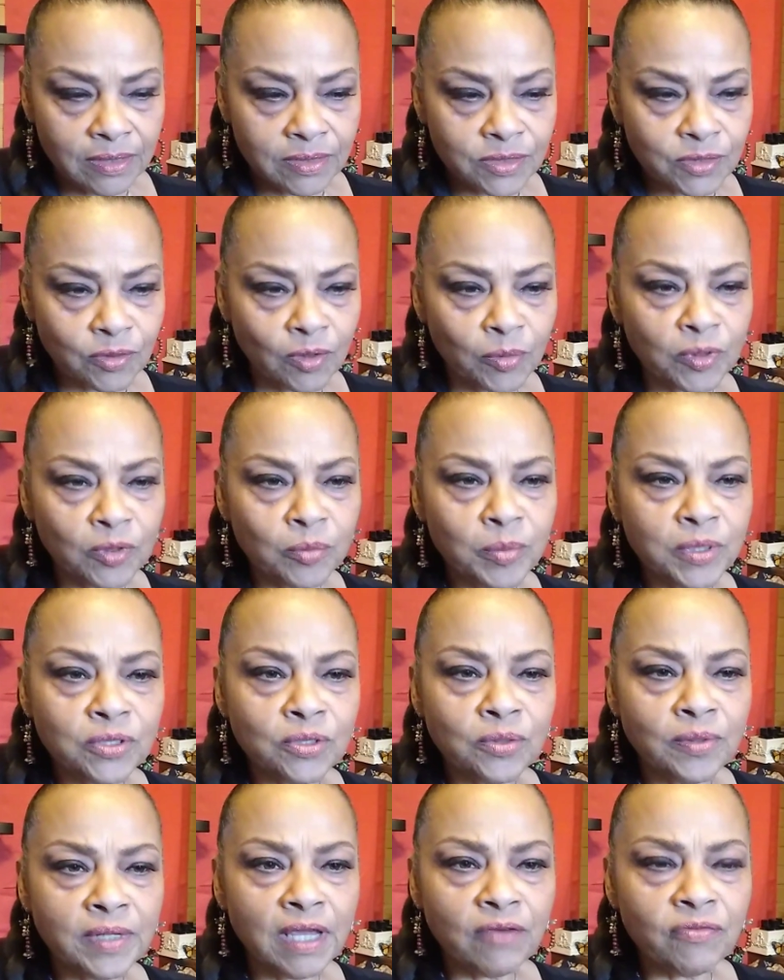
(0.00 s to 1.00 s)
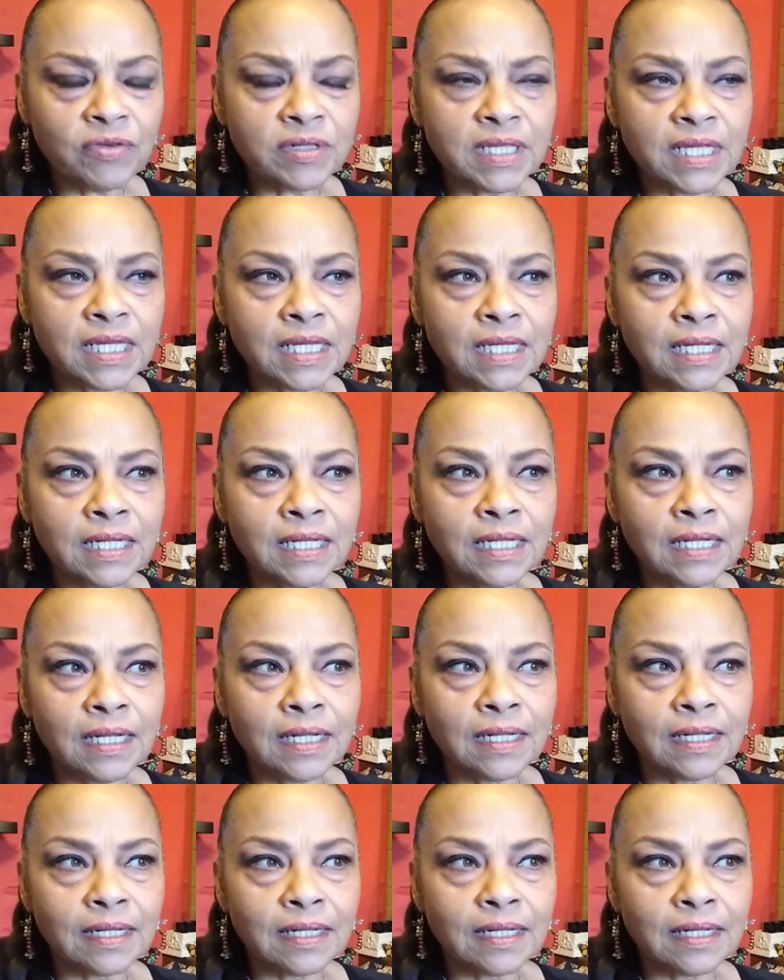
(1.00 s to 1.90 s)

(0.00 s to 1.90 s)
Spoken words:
So I'm going to be doing everything